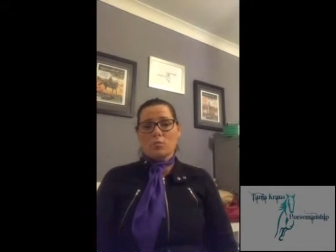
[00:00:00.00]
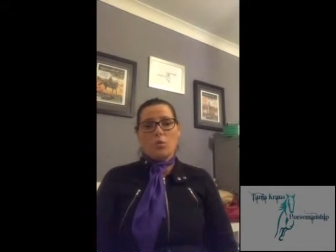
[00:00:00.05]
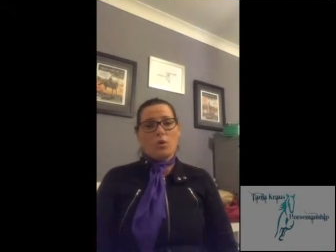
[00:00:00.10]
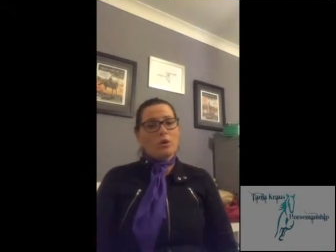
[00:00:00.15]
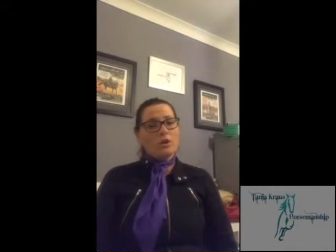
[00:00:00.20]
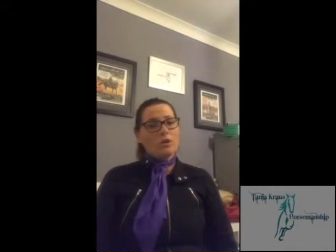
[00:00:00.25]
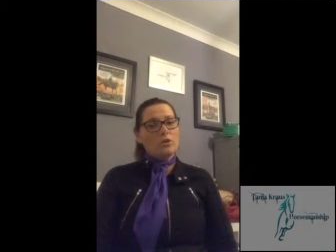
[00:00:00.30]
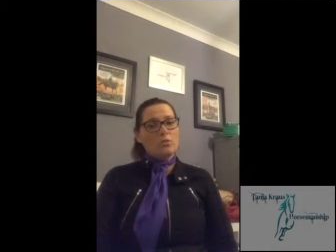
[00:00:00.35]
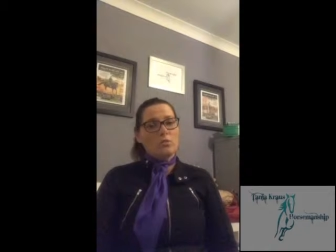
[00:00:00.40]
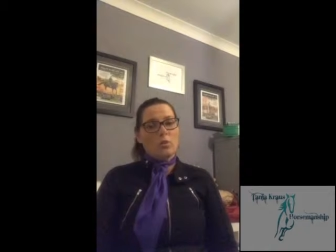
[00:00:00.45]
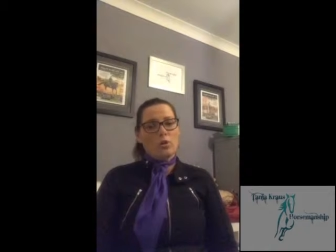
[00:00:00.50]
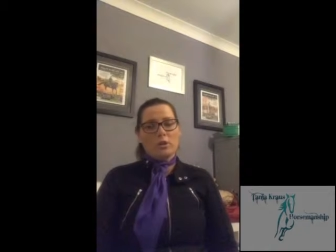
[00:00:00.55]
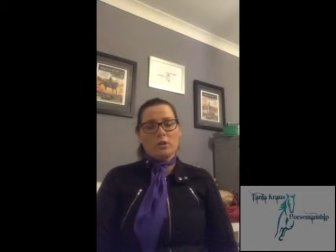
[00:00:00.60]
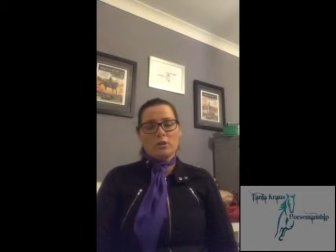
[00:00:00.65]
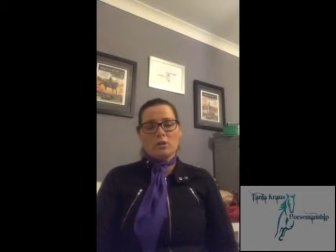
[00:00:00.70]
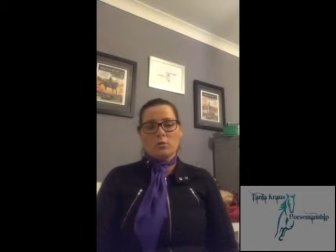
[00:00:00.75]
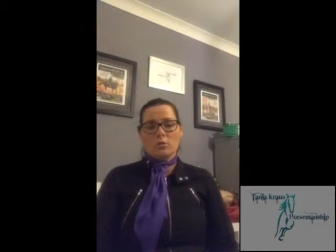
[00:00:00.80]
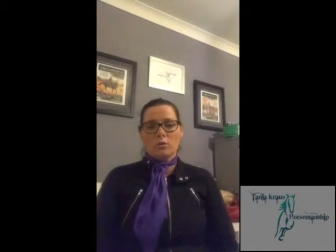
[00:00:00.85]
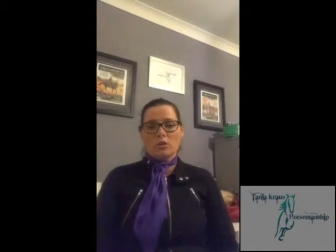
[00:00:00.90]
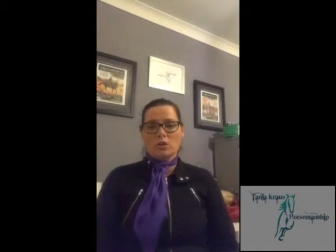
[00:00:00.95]
What are you
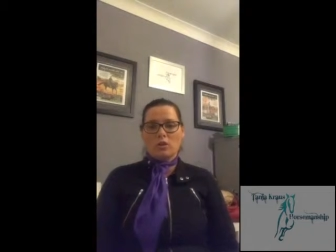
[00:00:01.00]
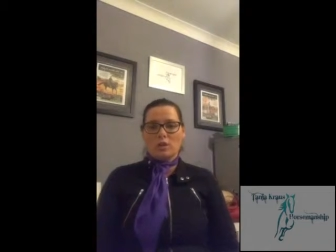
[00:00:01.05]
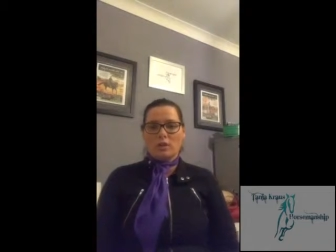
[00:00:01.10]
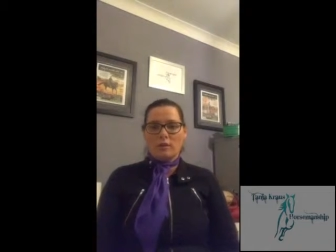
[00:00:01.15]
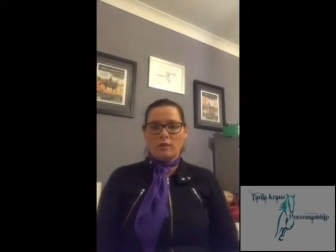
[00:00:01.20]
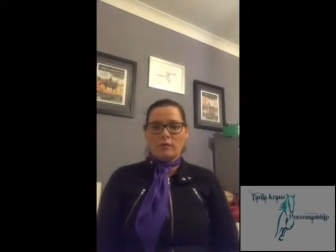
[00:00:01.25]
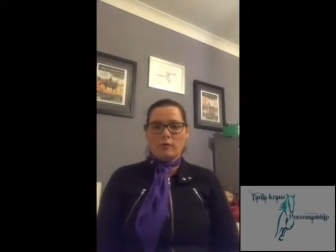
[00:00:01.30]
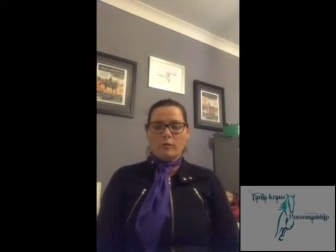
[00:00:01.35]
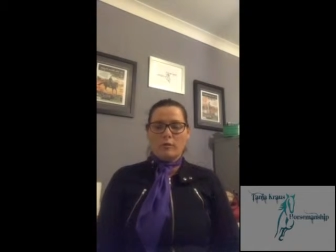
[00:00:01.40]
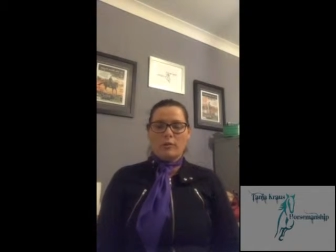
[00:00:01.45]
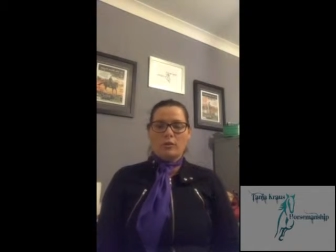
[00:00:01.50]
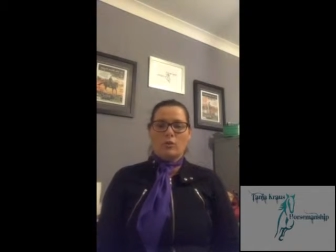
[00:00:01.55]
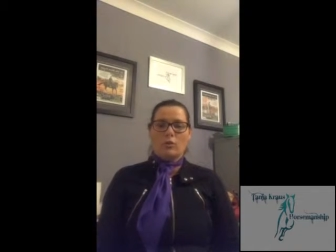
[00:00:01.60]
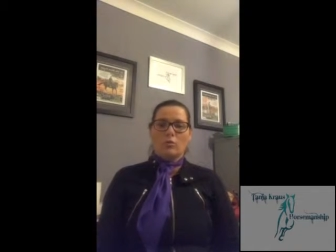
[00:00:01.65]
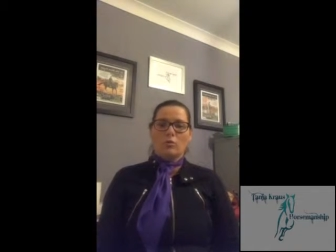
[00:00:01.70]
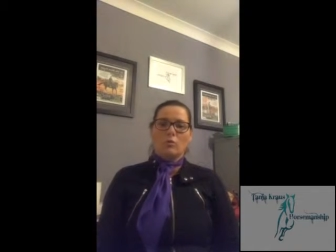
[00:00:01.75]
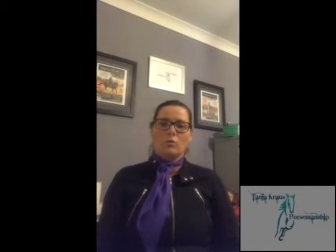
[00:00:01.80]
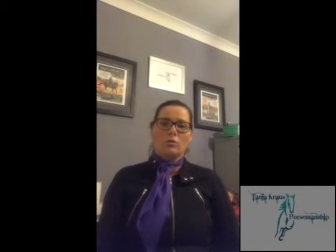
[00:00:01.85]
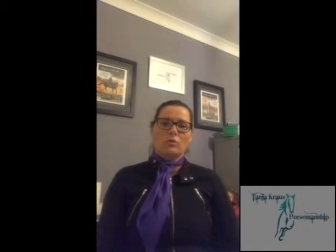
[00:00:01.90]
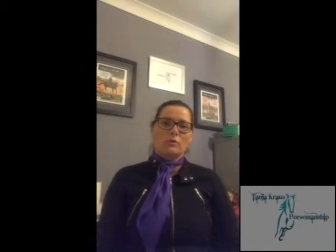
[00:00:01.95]
wanting to achieve with
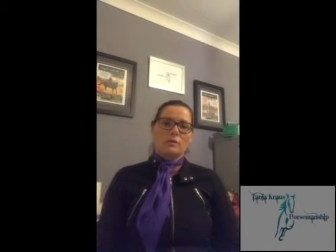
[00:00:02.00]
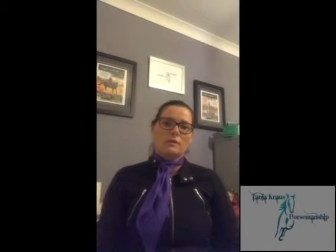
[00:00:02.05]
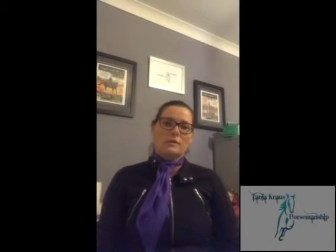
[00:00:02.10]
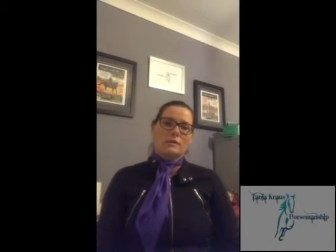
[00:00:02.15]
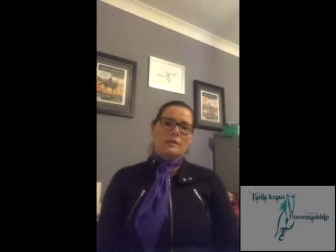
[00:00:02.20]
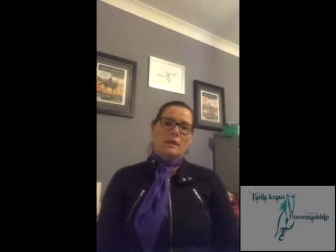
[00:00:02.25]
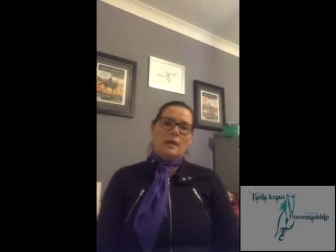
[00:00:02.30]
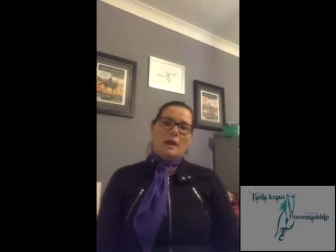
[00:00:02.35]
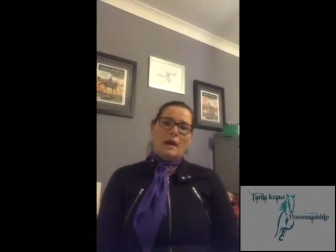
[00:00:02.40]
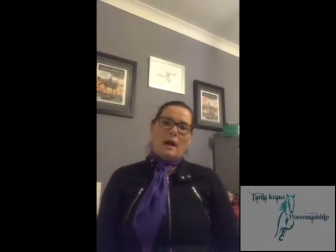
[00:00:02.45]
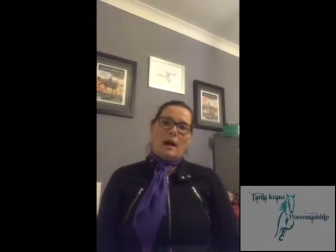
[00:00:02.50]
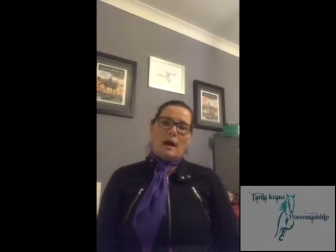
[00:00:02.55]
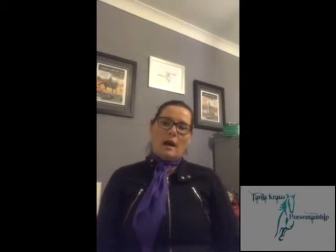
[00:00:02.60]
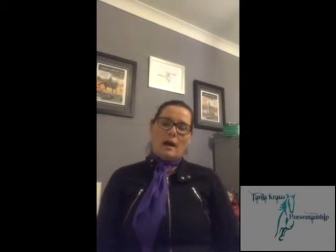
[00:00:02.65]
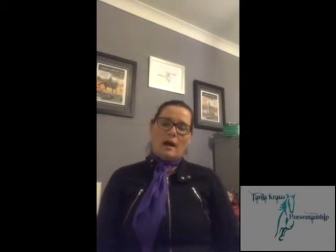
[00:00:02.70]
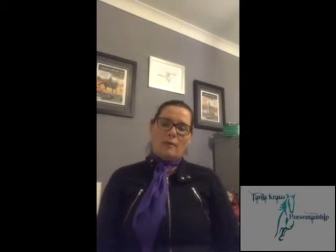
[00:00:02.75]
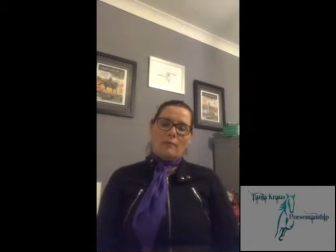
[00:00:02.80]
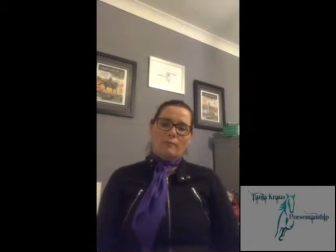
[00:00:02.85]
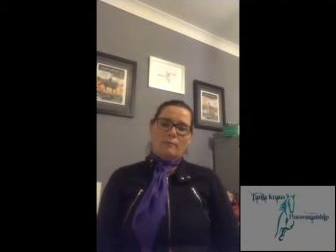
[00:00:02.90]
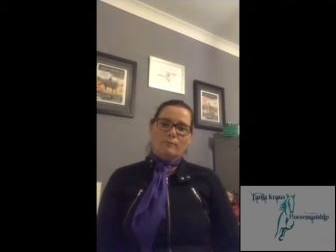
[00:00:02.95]
your horse?
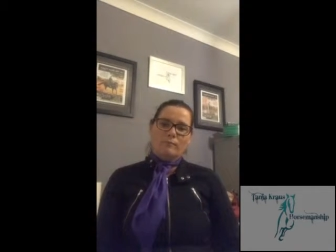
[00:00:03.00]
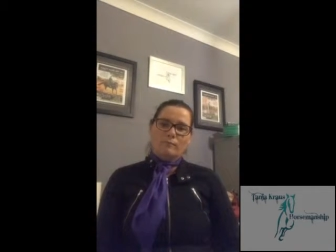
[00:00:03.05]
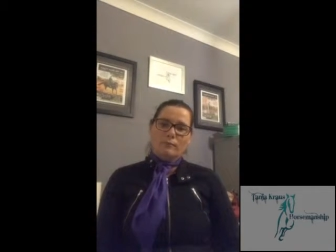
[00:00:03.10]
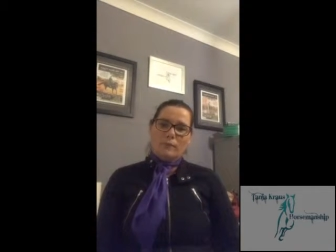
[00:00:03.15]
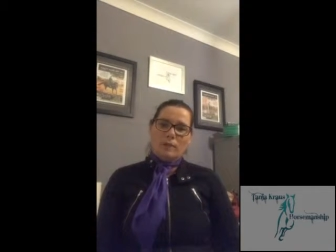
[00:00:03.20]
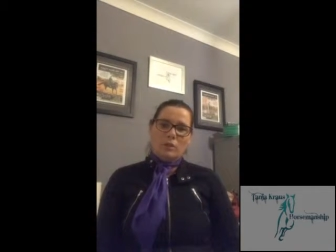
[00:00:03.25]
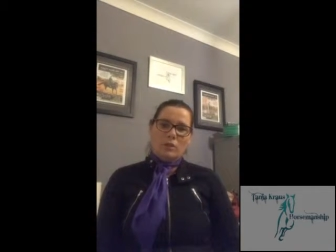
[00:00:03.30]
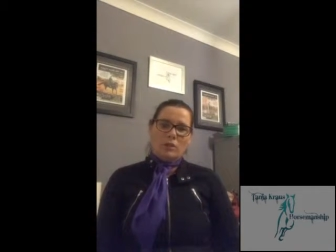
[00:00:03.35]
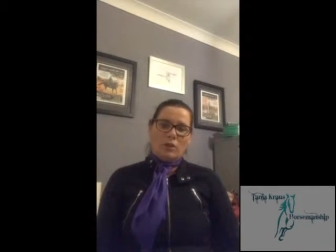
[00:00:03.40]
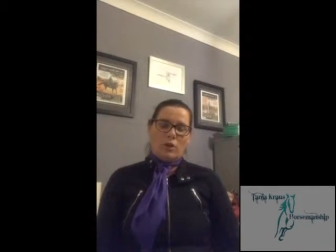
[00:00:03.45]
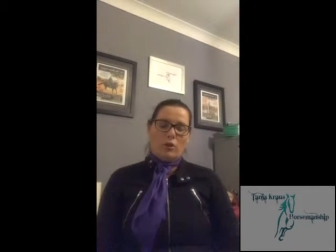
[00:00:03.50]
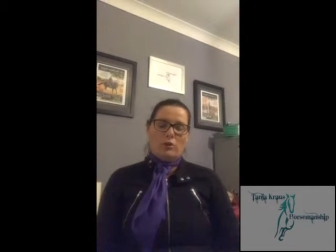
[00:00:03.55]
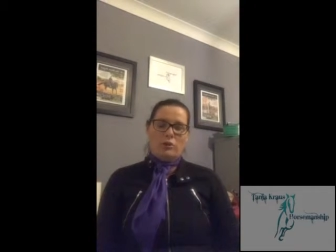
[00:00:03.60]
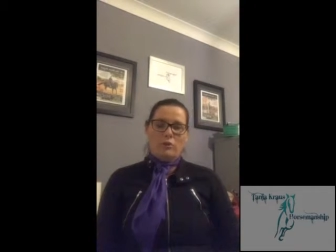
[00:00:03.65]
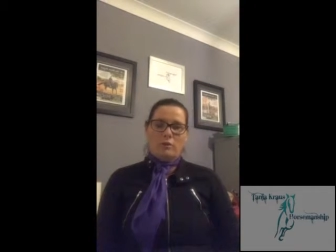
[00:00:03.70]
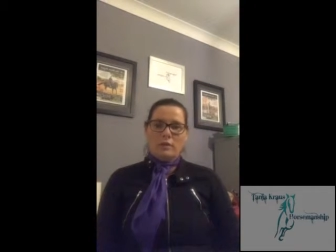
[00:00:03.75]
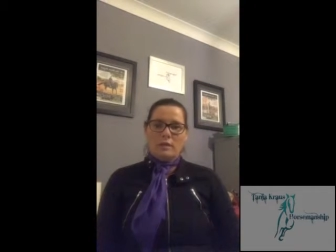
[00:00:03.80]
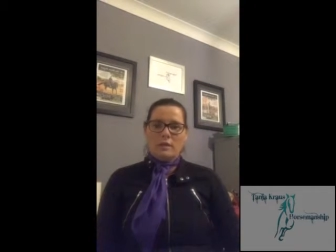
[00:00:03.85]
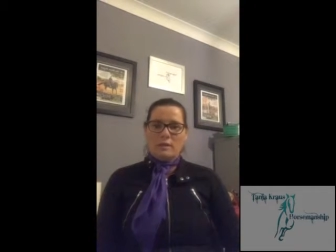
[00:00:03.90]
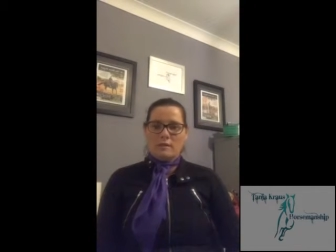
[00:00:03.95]
You
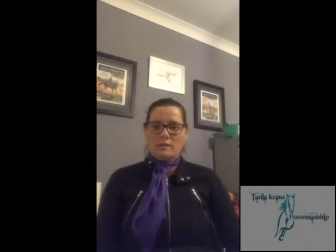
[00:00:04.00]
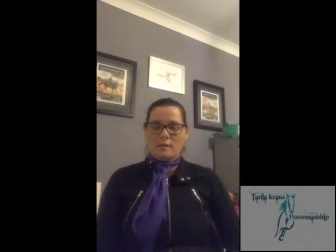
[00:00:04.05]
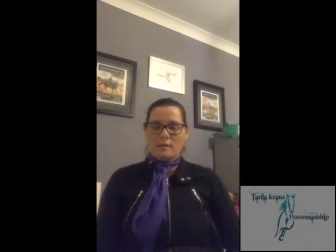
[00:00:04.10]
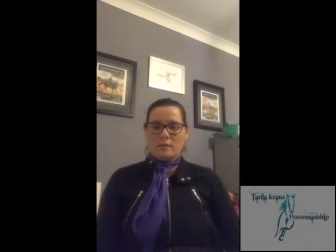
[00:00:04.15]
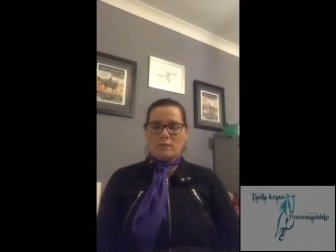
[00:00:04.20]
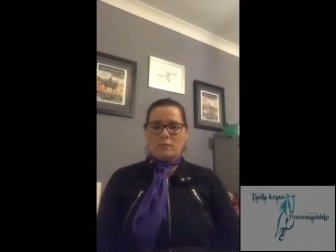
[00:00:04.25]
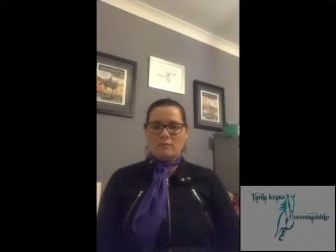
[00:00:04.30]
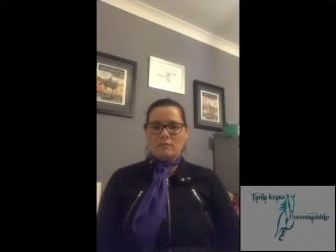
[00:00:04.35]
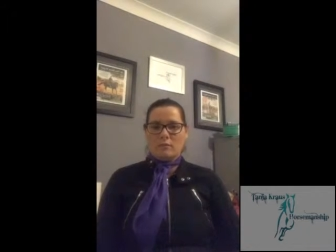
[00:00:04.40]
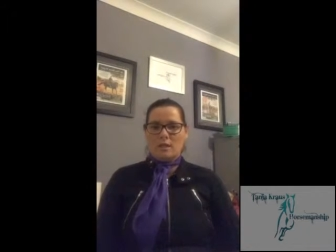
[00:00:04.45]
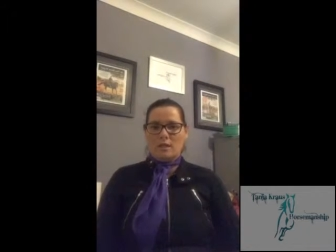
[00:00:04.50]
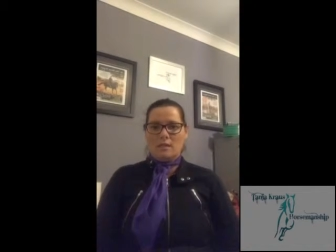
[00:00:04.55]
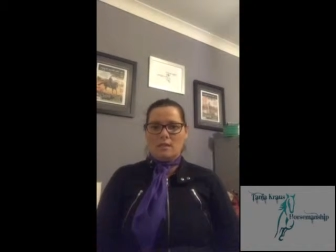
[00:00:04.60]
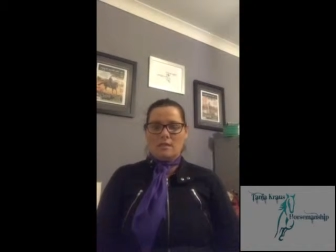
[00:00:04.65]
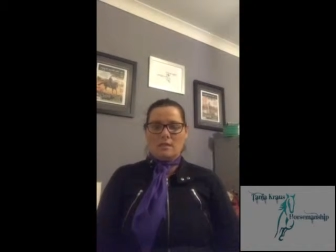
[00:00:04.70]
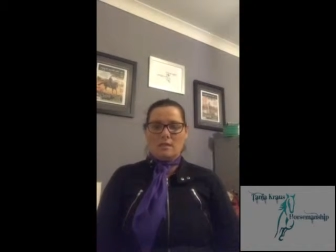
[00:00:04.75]
know, is it